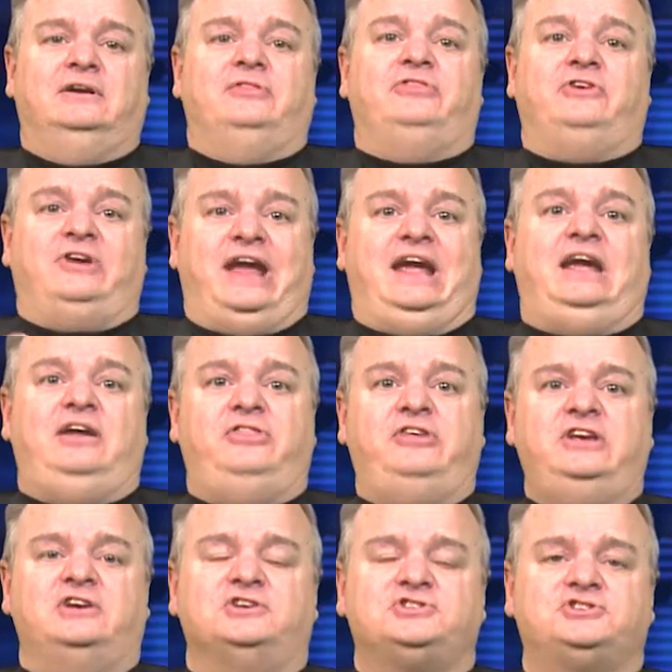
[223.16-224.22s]
They're
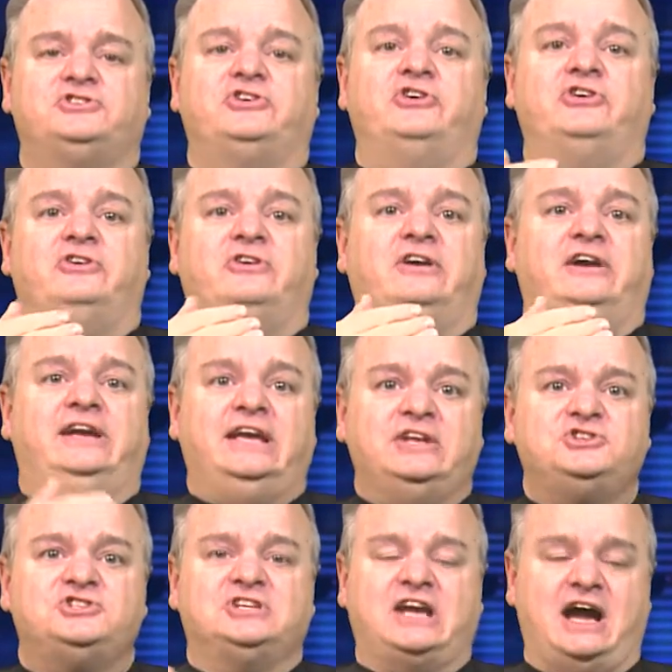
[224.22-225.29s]
atheists. They're
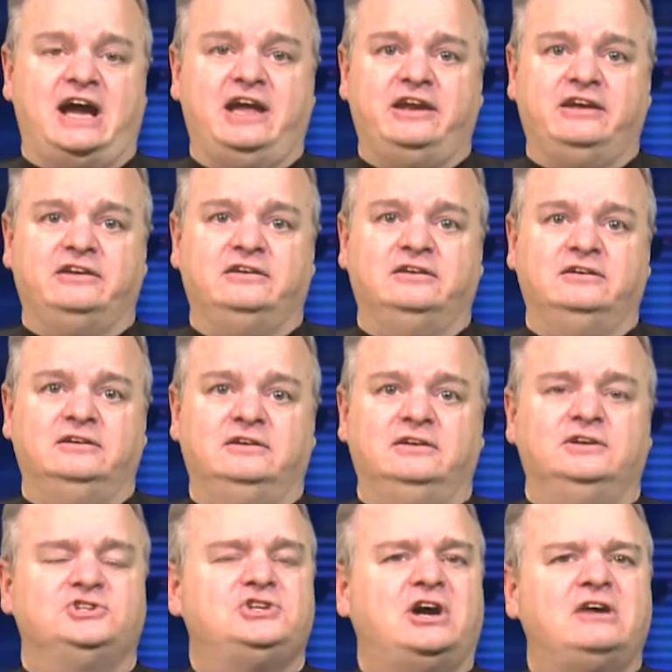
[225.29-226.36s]
against God.
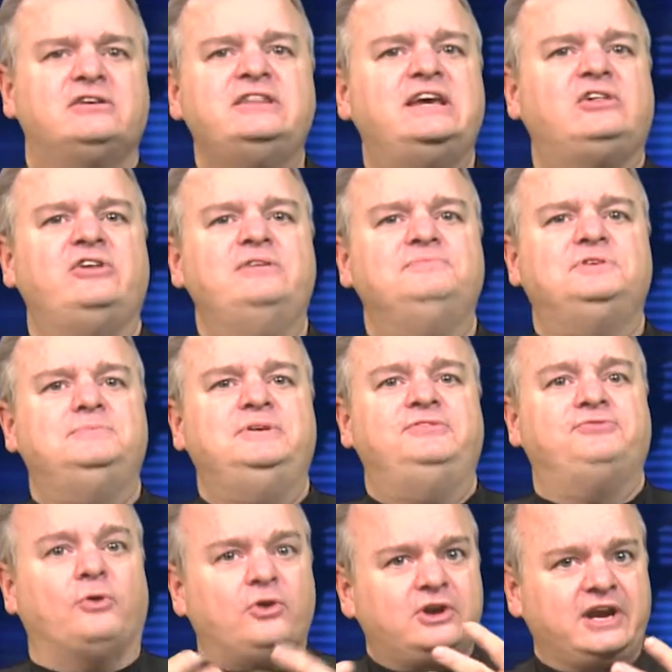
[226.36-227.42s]
So how can they claim to be
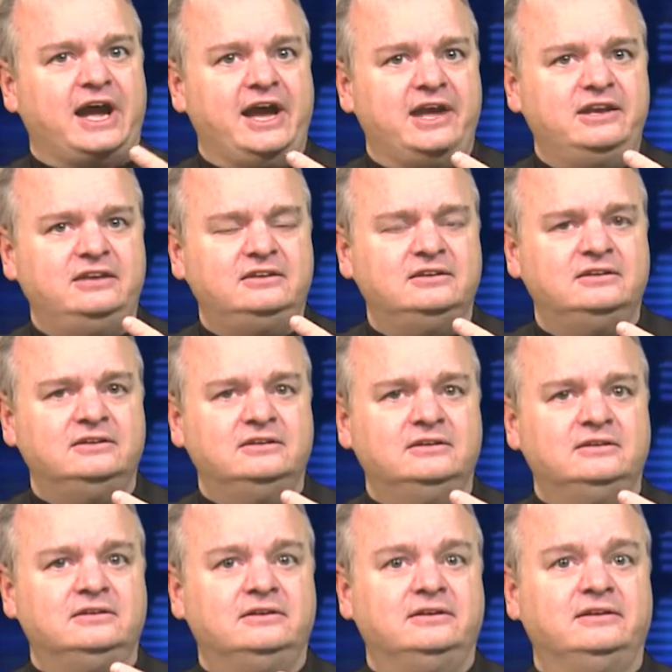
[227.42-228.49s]
for God
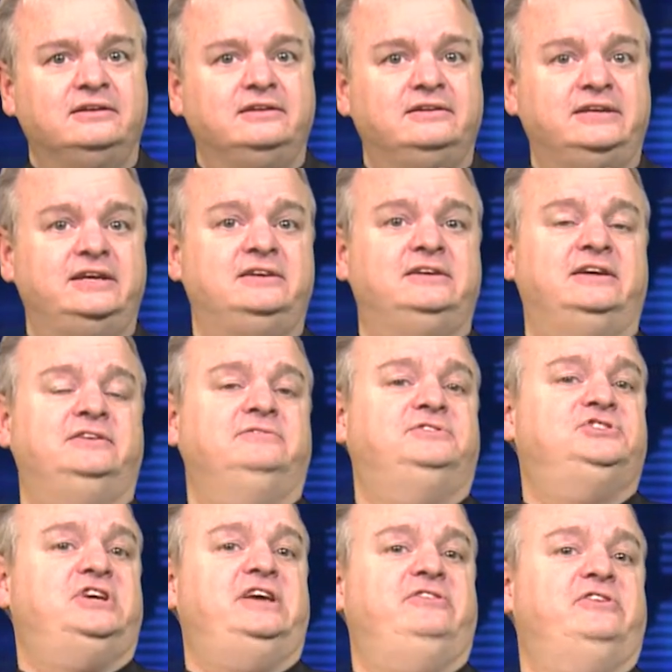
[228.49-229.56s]
and
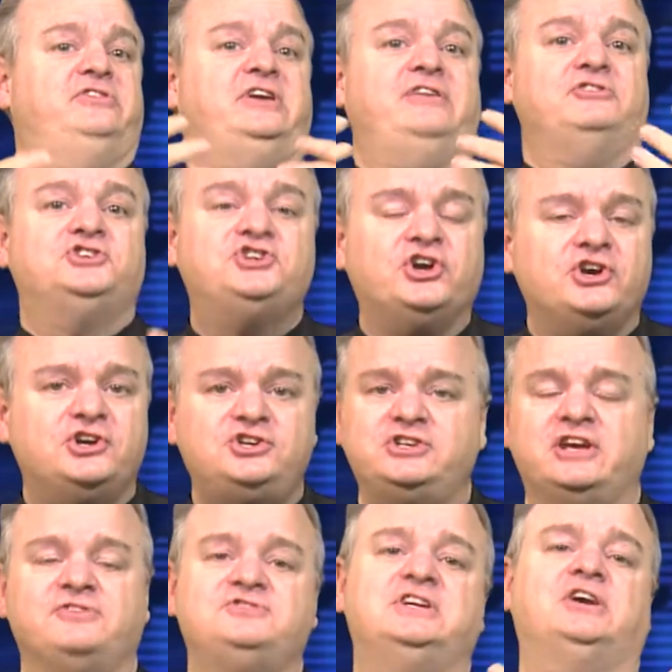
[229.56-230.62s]
say that they have a church, they
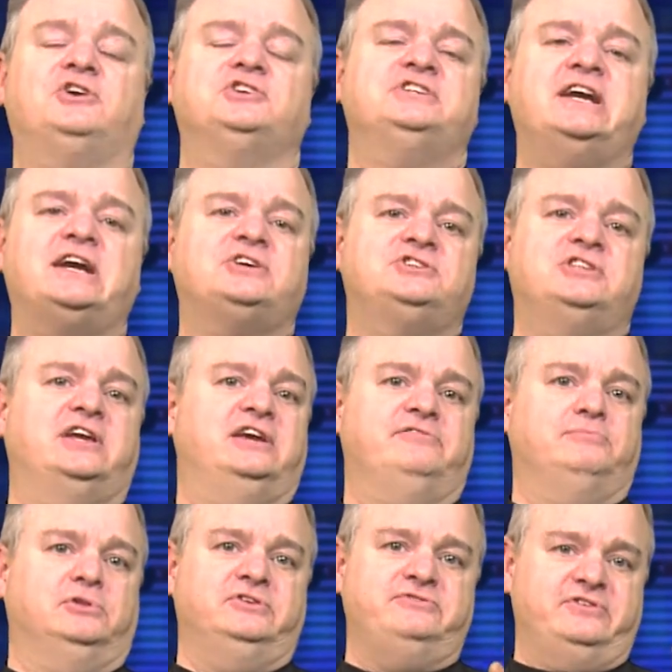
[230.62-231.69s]
have sacred texts, they have
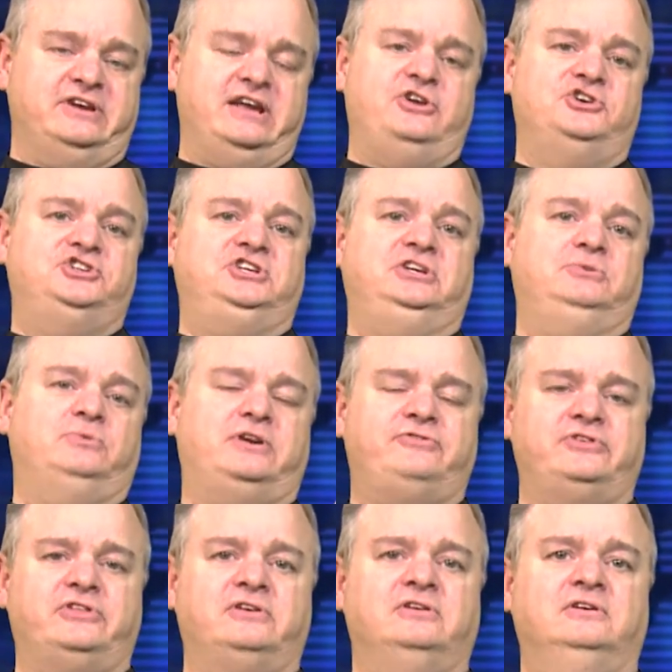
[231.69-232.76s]
belief in energy, whatever they...